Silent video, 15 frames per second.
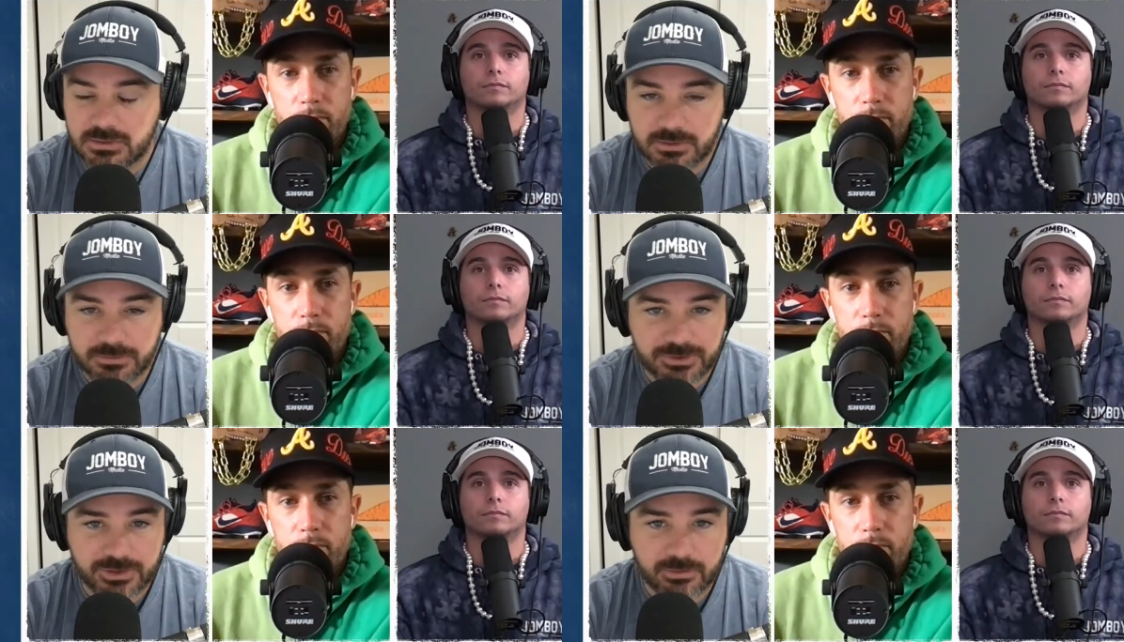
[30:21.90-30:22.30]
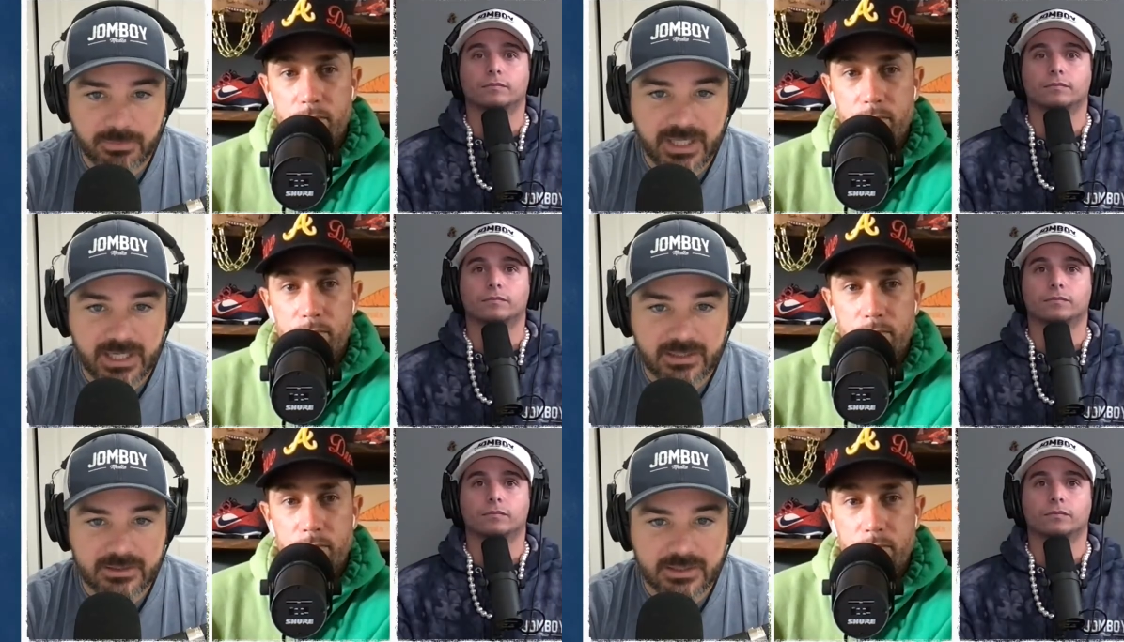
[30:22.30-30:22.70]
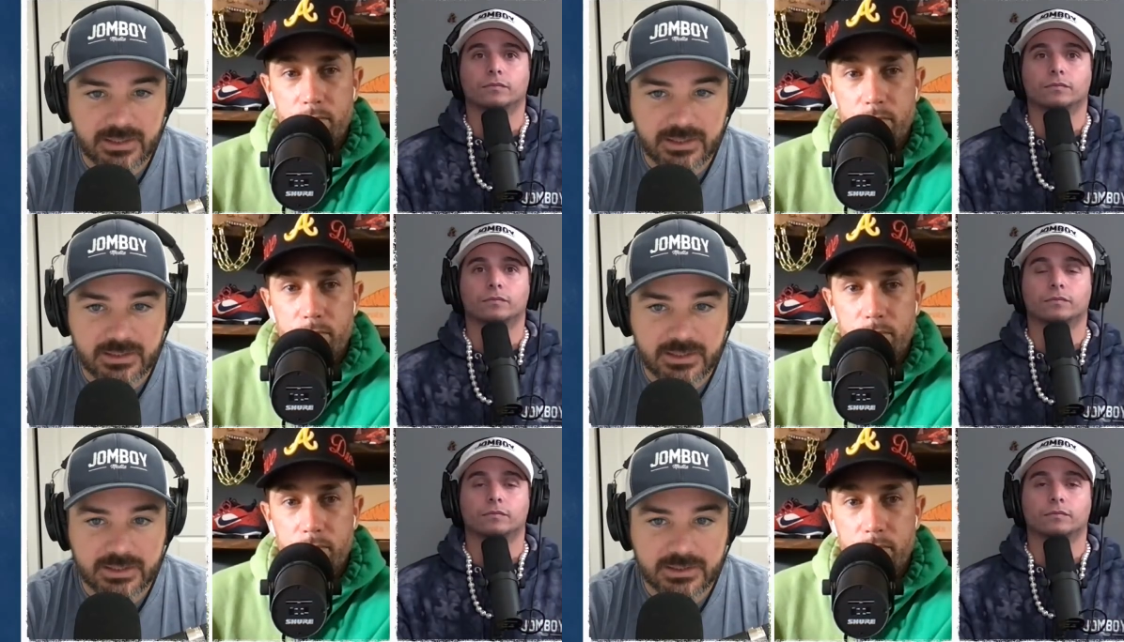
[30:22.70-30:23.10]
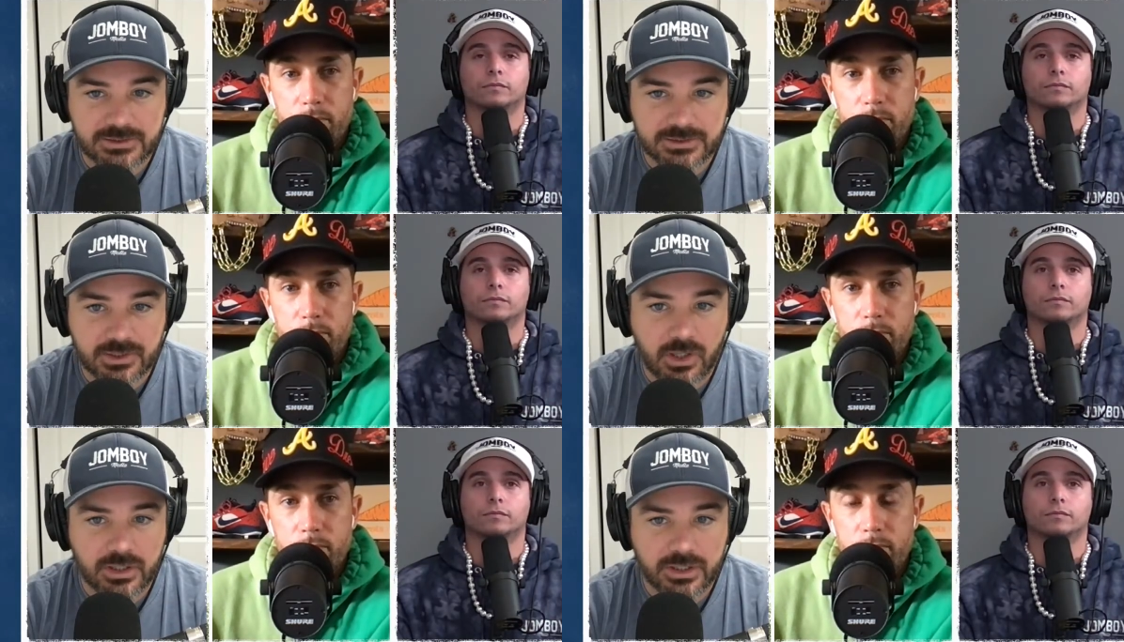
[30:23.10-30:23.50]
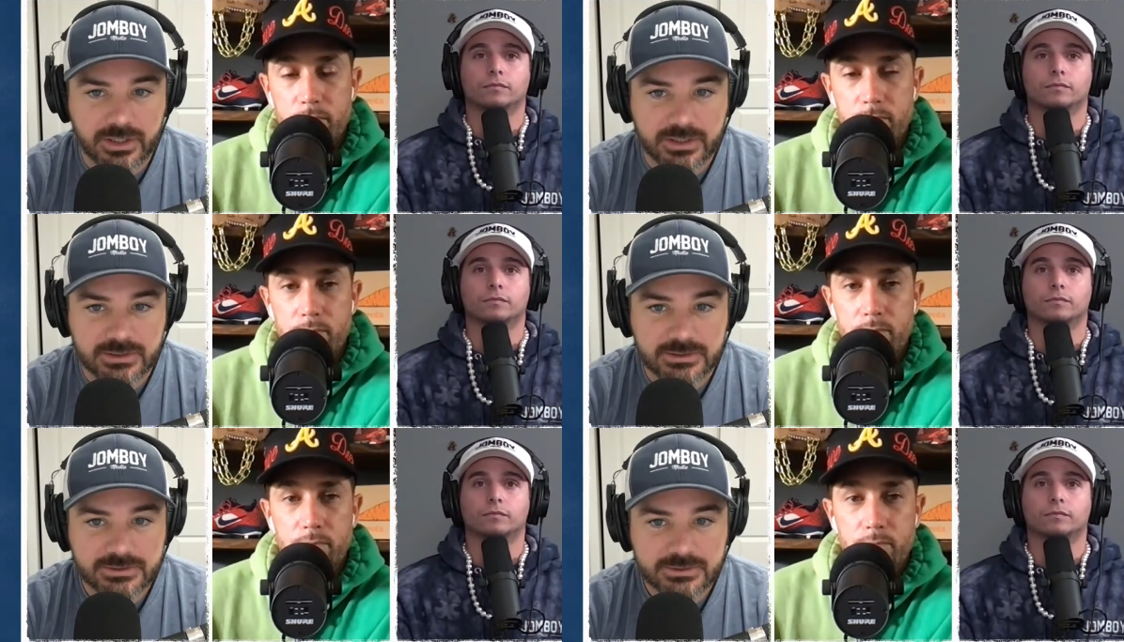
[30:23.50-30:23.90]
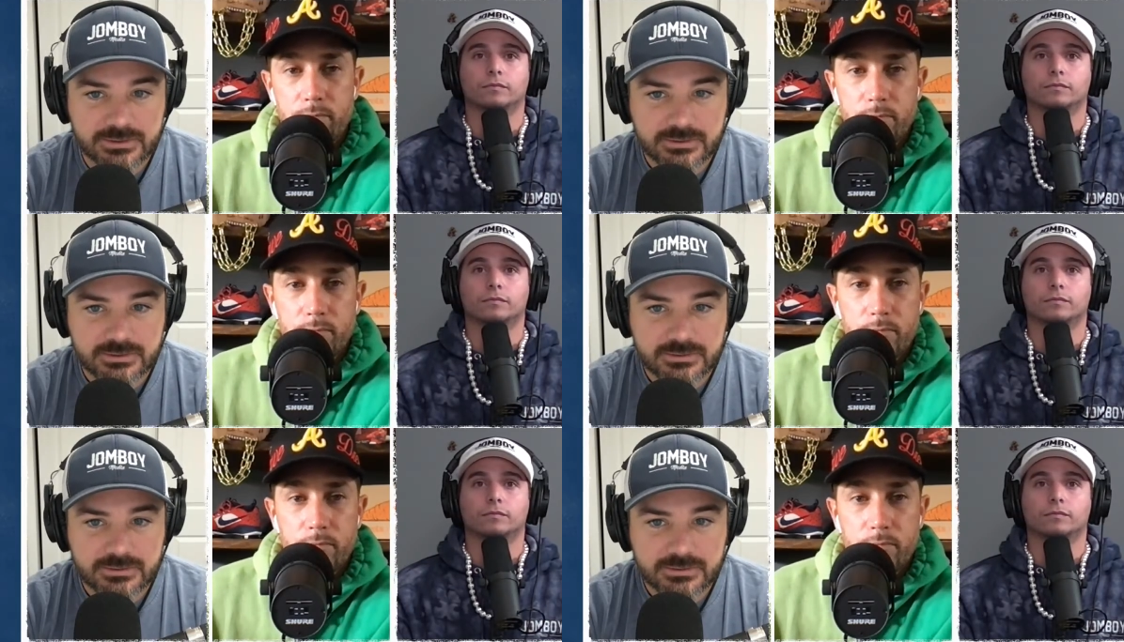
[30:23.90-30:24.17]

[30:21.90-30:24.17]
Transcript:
Speaker 1: am still mad at the Indians Guardians